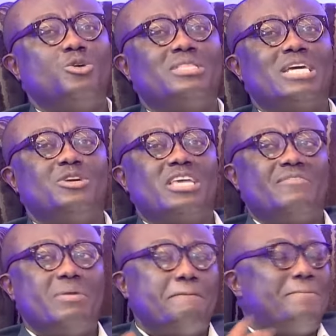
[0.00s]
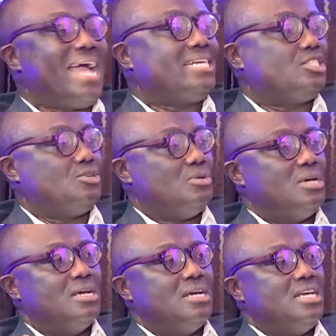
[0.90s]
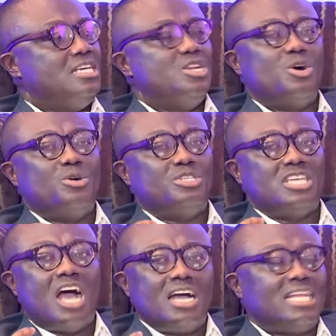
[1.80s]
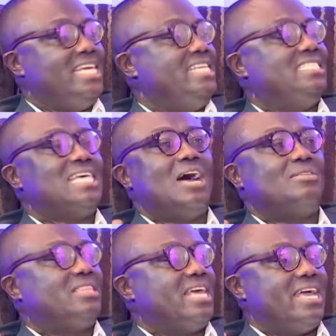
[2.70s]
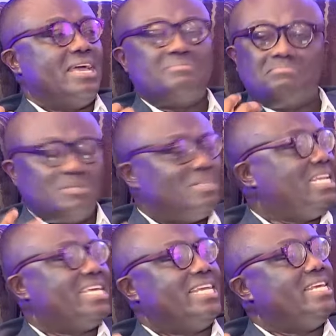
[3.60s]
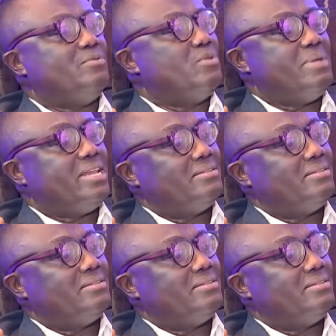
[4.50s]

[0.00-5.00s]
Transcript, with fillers: knowing that you're giving back to, oh. you know, young ladies out there, Absolutely. especially Ghanaian women?